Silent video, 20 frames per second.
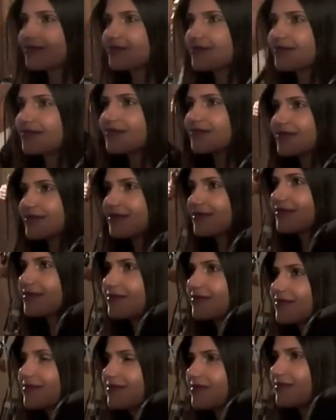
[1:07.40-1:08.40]

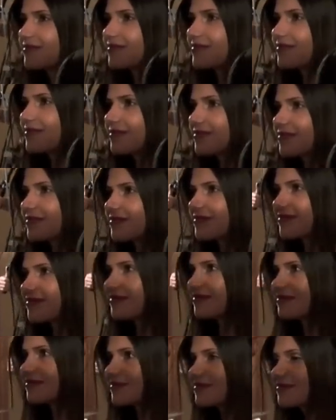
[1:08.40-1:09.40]

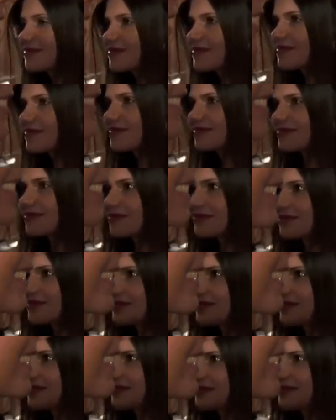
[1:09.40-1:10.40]

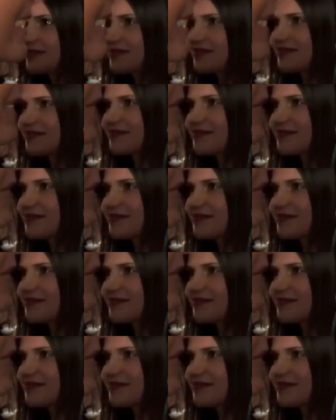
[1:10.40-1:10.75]
This person isn't speaking.